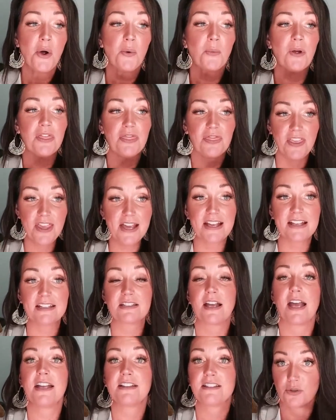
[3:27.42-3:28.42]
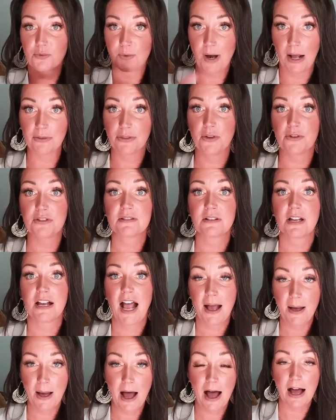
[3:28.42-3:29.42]
With this, it's around those
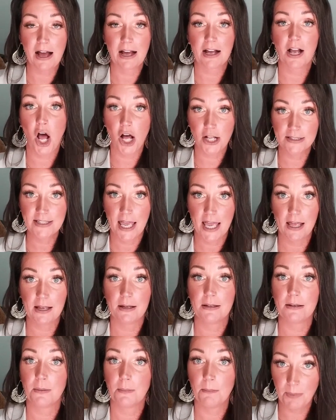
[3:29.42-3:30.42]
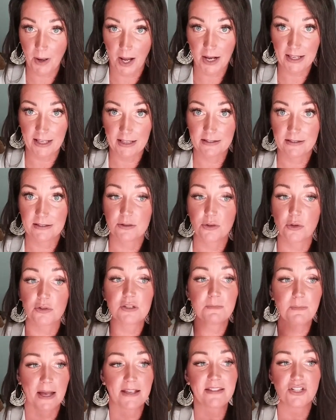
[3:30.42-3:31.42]
content buckets,
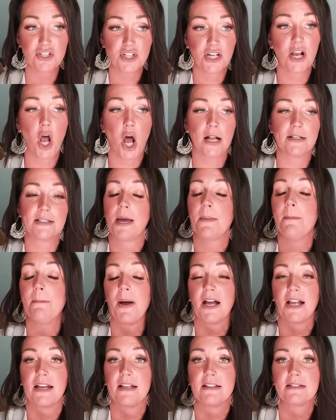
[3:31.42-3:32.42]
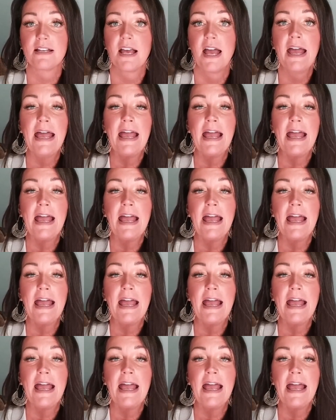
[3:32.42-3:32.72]
those messaging content buckets.